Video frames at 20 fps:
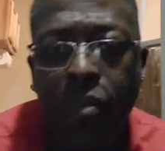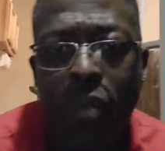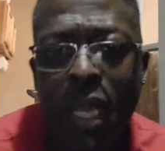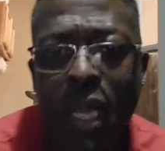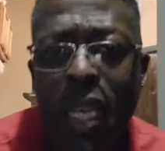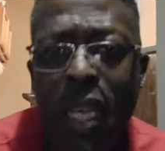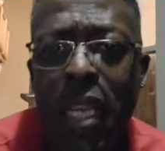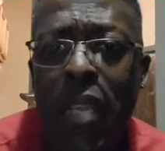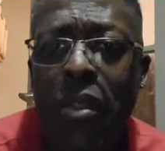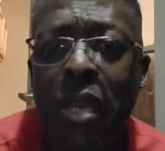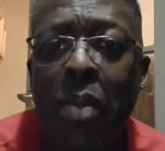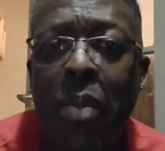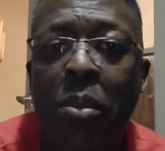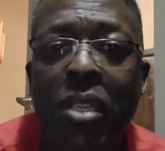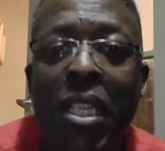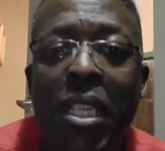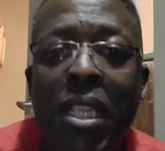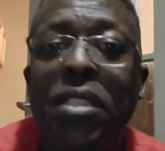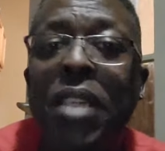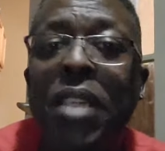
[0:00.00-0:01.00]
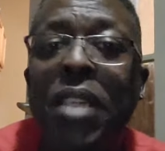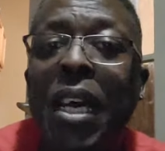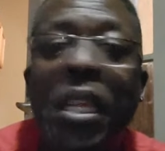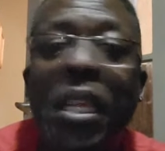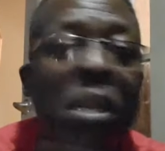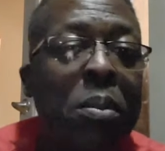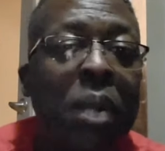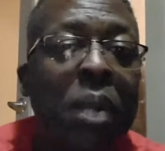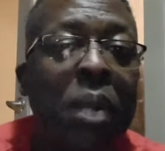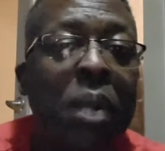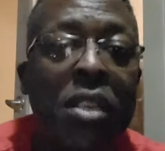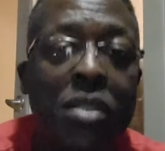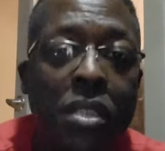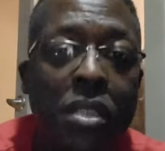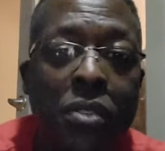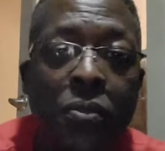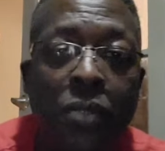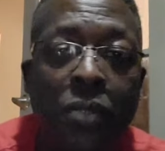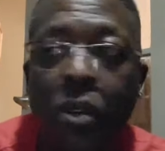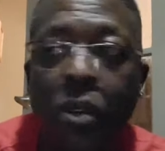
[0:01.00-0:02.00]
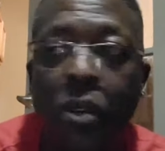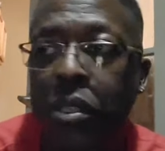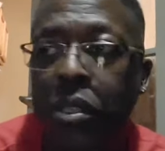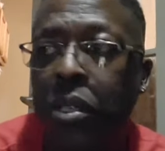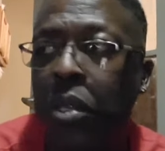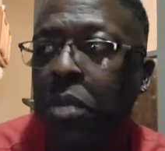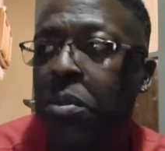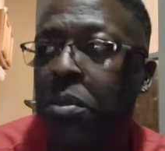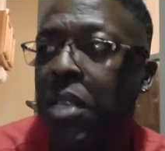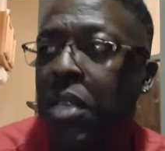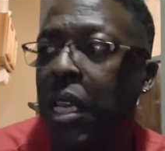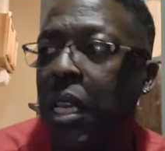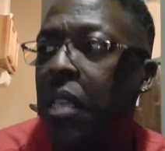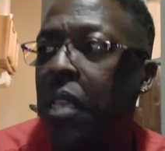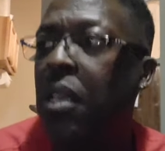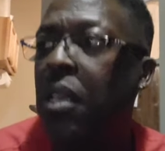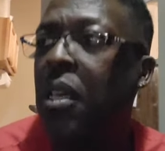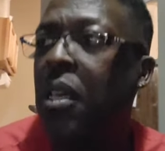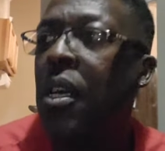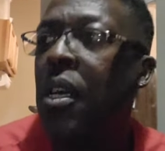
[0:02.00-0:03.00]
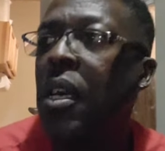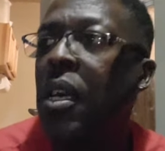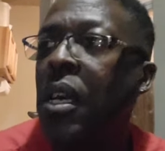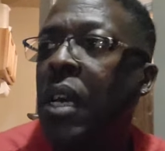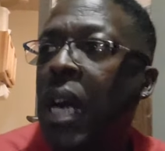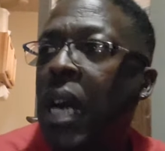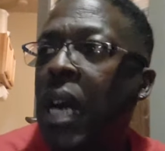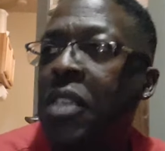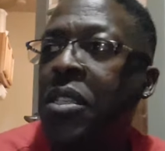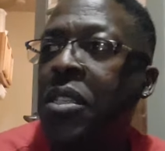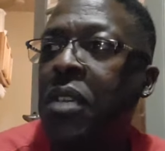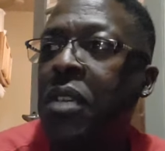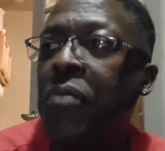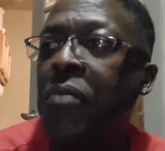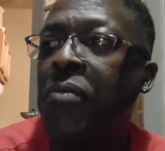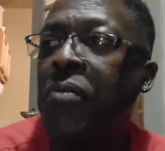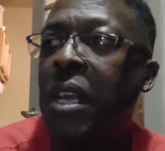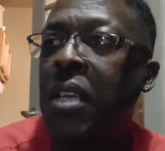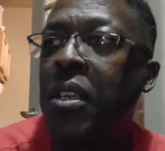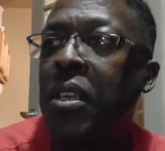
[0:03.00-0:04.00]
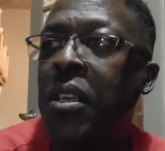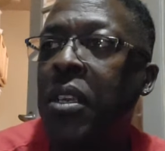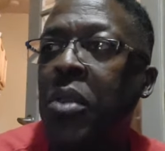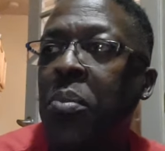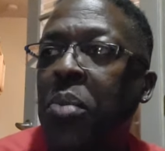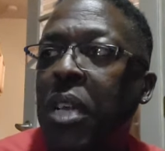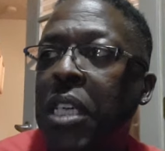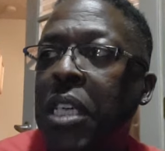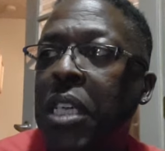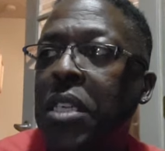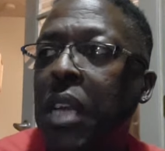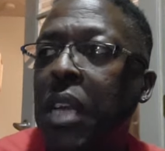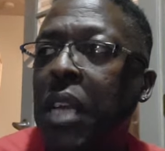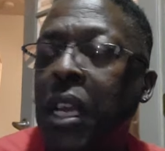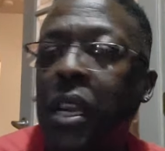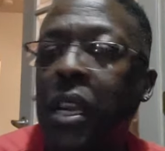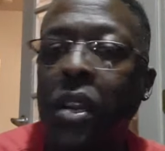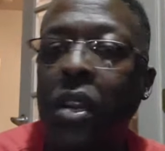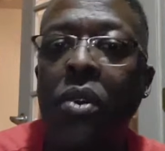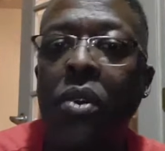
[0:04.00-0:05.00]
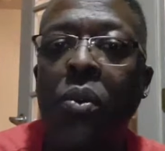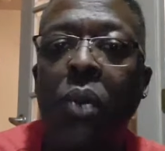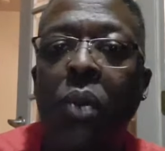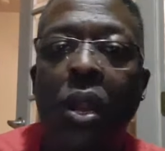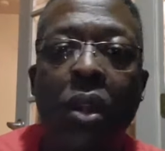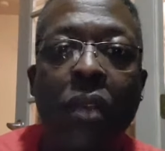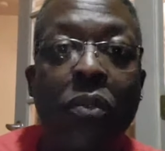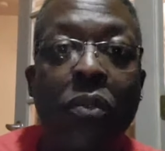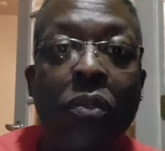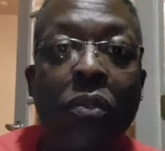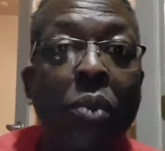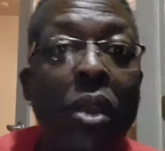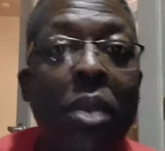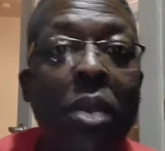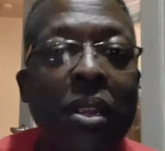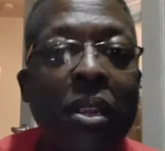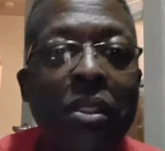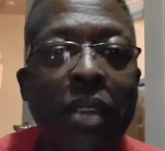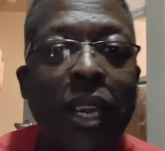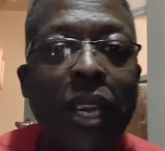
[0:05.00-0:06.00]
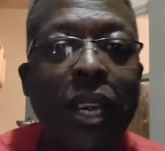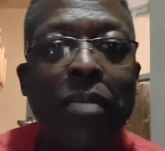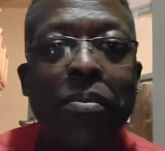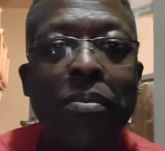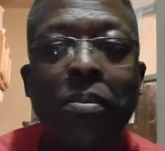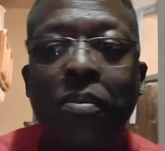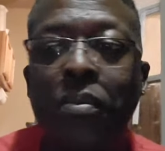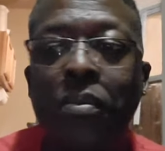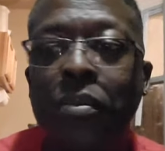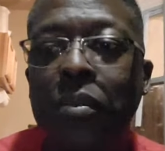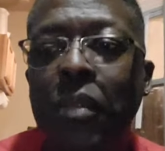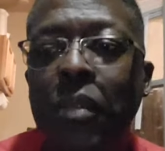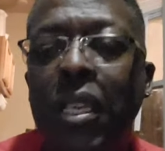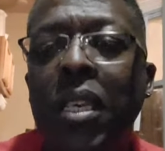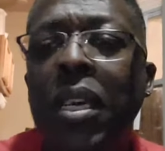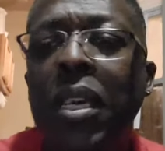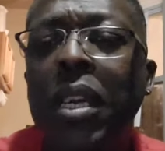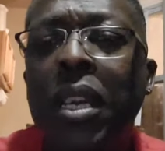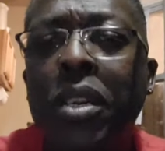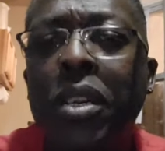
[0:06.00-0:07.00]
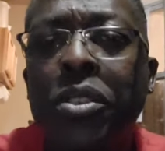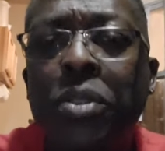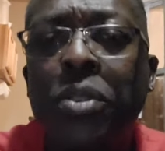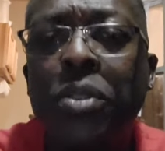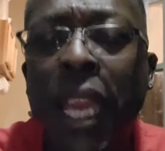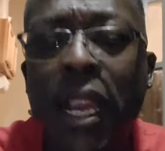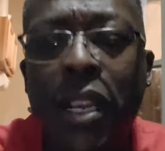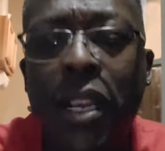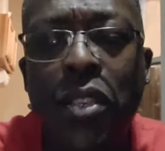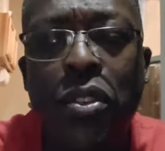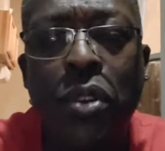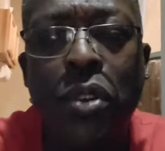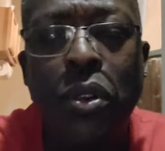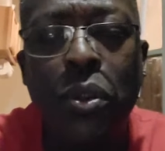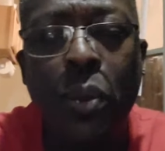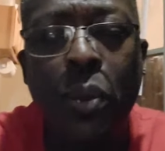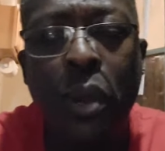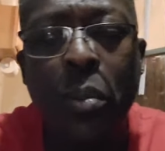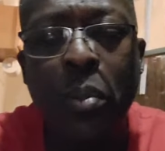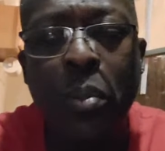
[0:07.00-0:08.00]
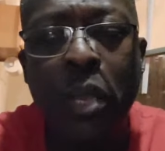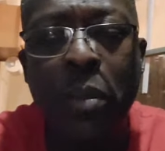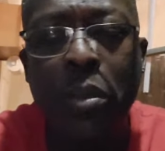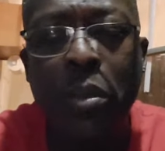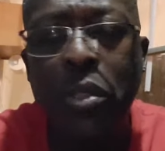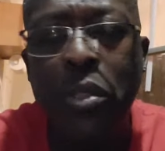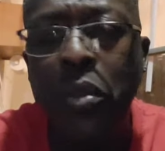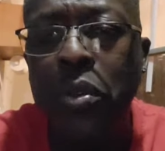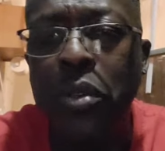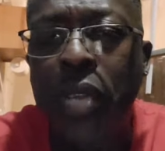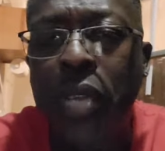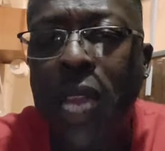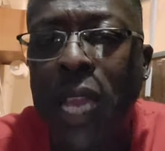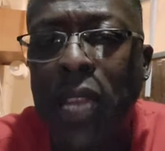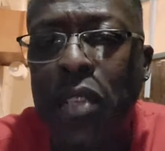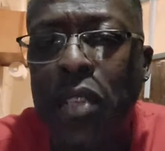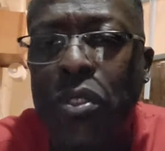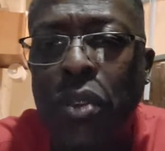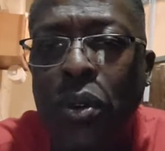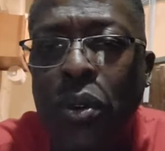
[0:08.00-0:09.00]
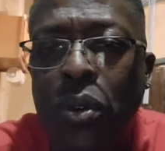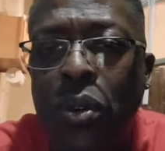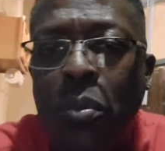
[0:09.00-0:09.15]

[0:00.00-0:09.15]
anything. But that's not anybody else's fault, you know what I'm saying? I just need to find another place that I can go where I don't have to worry about that. Because you can't control what people do and you can't control their